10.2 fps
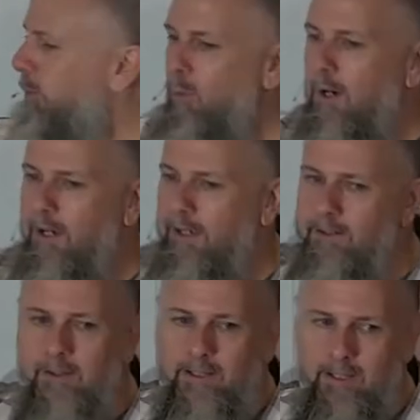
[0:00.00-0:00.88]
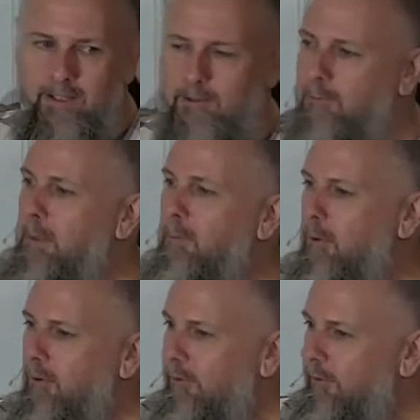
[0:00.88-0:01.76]
why, it gives
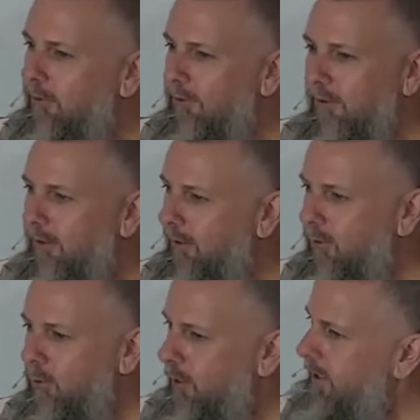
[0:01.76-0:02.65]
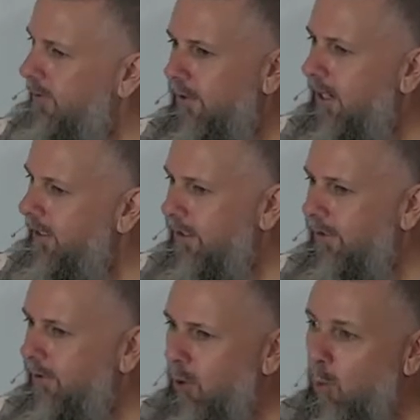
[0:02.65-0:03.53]
people just the crazy idea
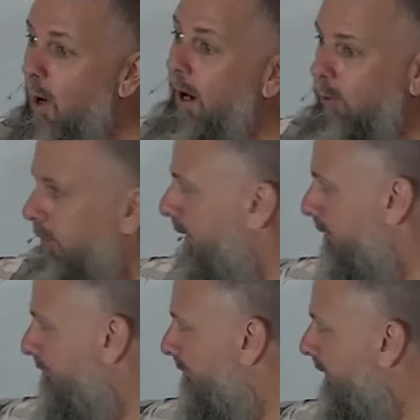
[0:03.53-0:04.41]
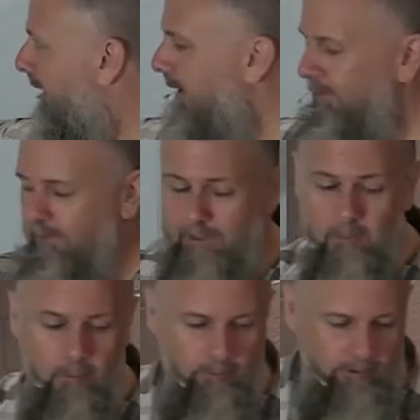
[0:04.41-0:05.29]
to go wild with it. So they
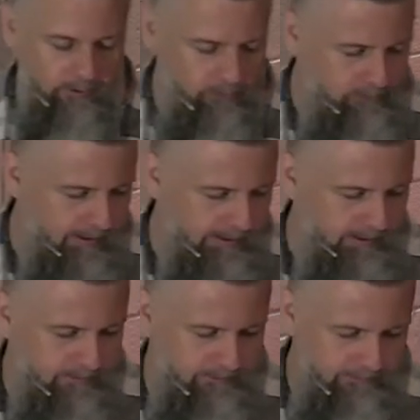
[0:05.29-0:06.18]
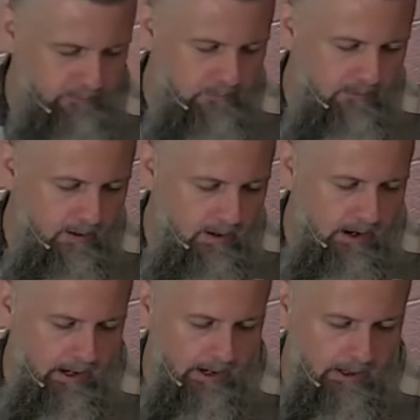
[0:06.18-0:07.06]
come up with all sorts of ideas.
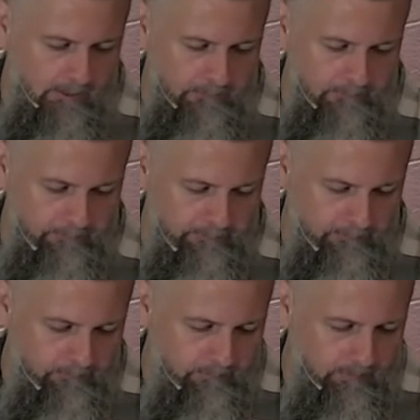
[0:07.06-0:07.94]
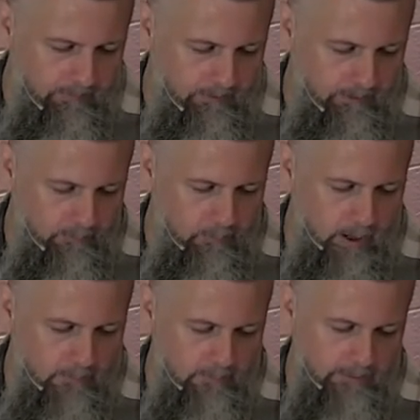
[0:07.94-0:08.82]
Probably
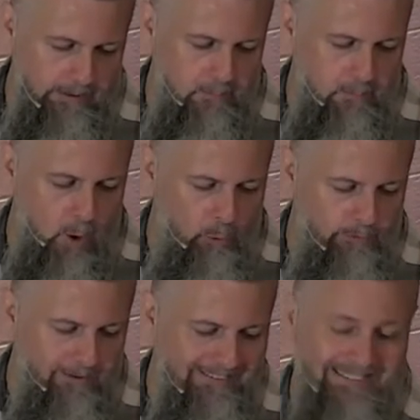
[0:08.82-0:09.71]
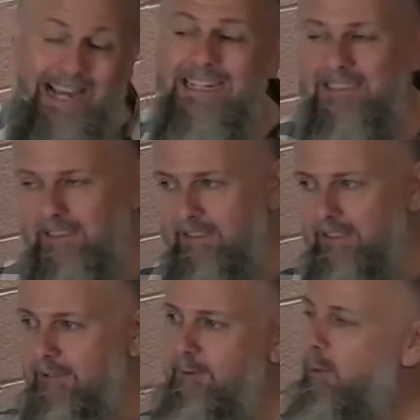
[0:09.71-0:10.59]
the most likely, if you